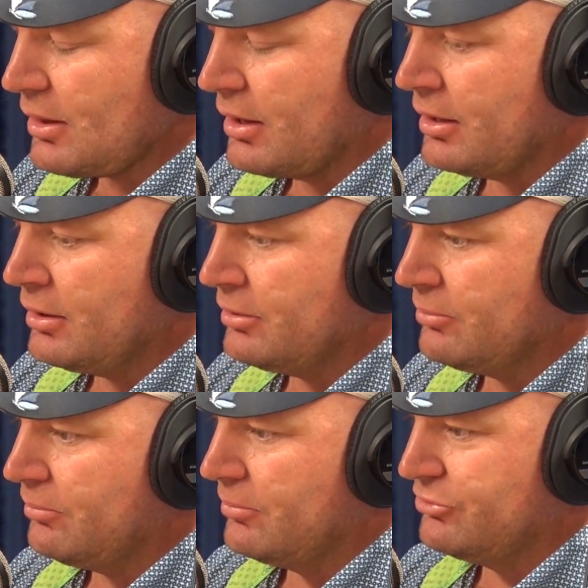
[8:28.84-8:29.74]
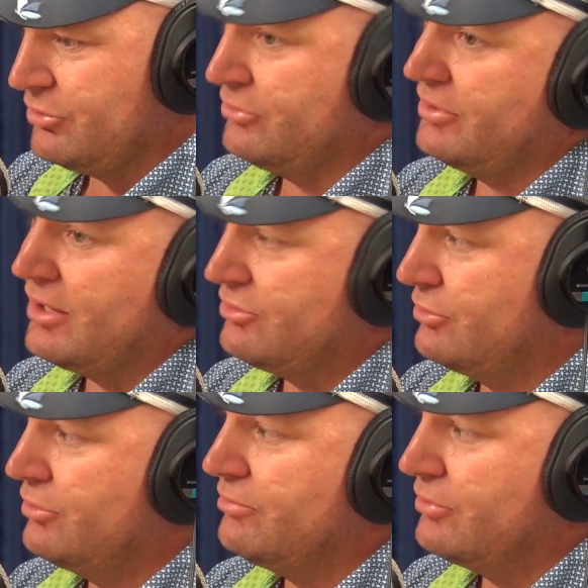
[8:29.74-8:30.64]
and she was a day
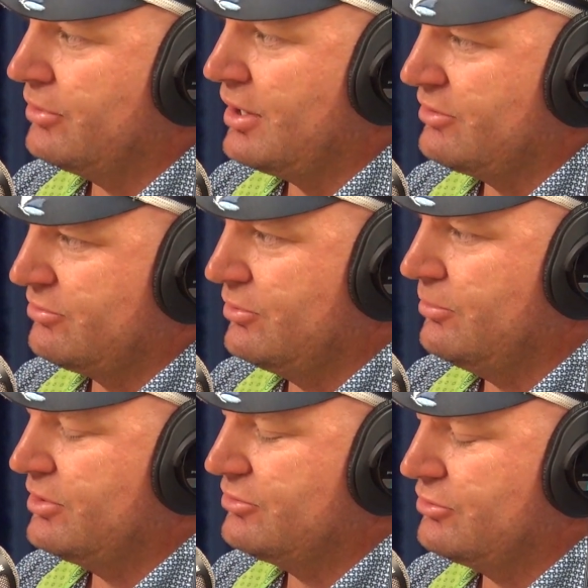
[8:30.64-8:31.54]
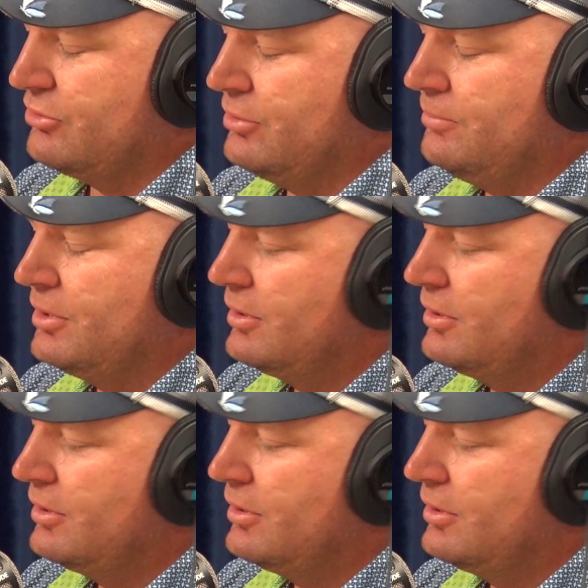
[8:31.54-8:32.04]
student for the last few weeks of term,